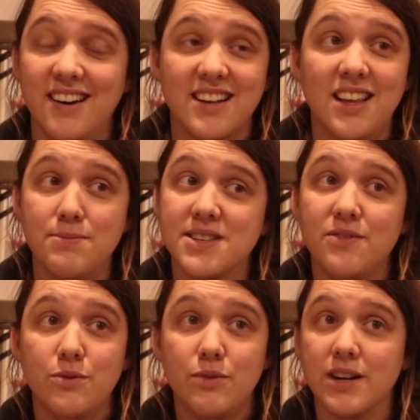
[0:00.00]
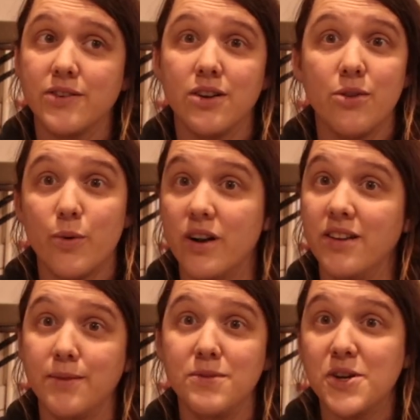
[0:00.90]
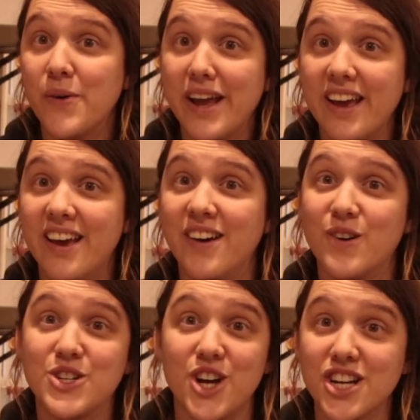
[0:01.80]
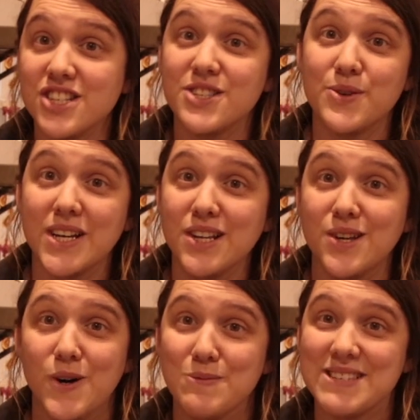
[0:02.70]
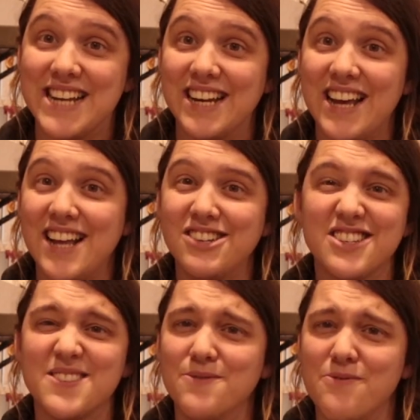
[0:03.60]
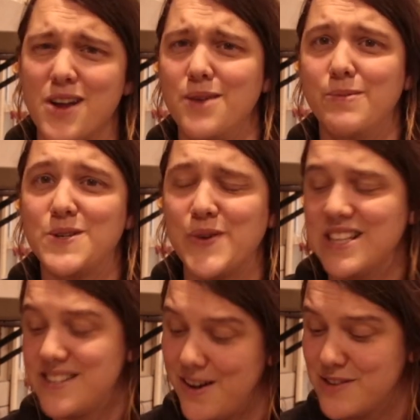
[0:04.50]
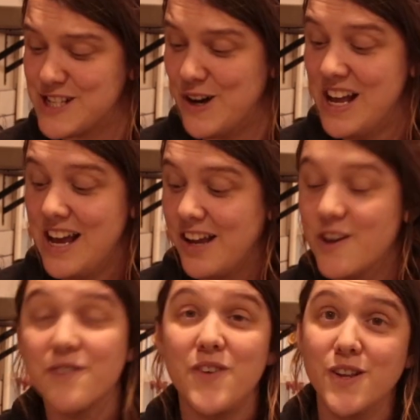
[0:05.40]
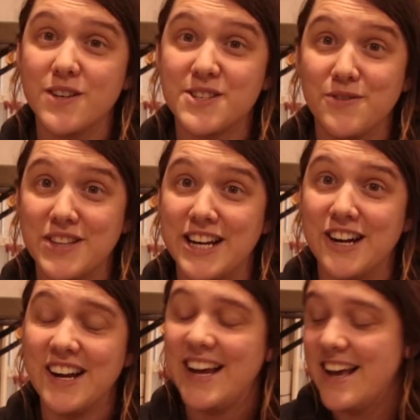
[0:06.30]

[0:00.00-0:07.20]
clips of whatever in the world I'm doing or Josh is doing on the homestead, and just some fun in between stuff. So you can follow us over there.